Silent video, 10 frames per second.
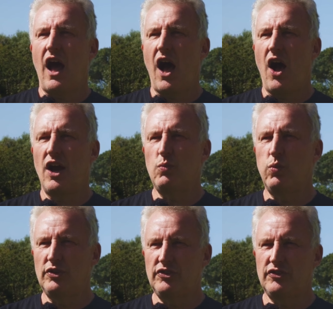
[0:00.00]
I
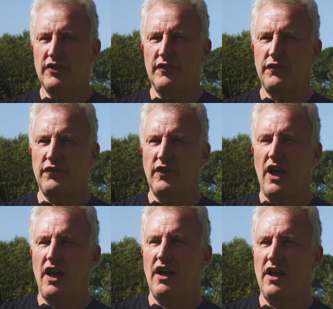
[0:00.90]
wouldn't have
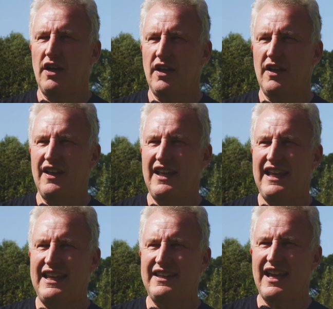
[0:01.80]

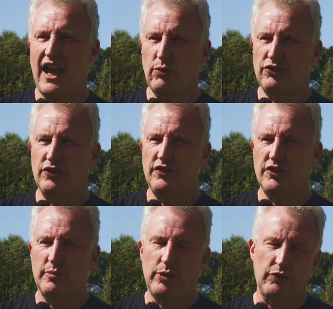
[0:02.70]
encountered
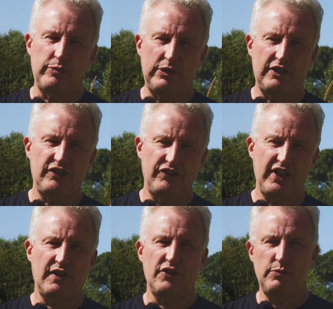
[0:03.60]
the possibilities
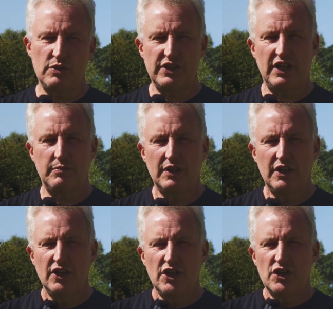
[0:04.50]
here at the museum.
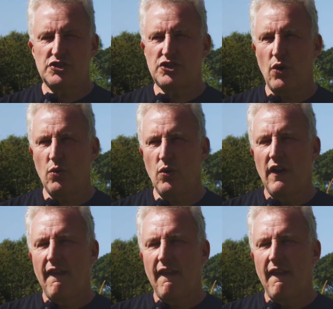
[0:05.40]
So